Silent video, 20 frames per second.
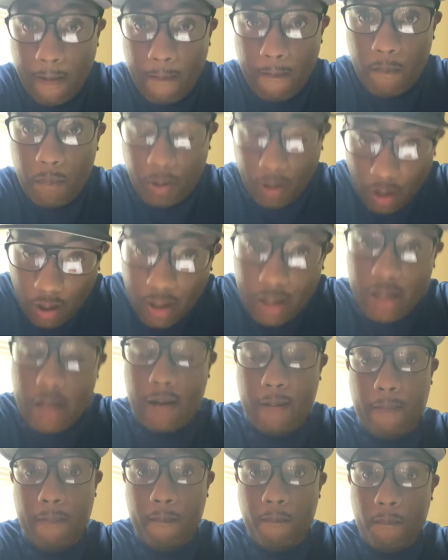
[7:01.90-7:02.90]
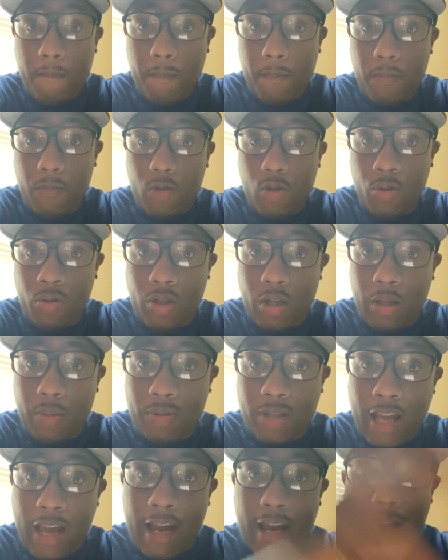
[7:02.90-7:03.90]
period. You see what I'm
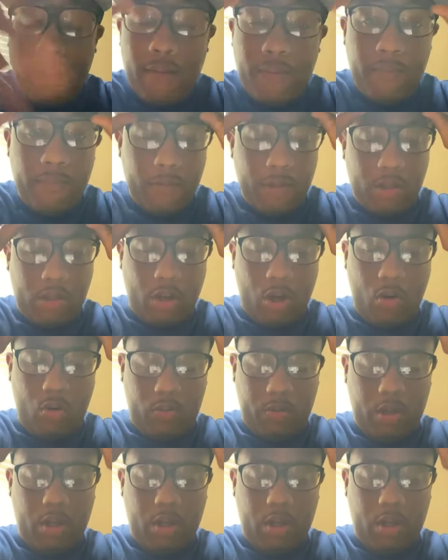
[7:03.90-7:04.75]
saying? So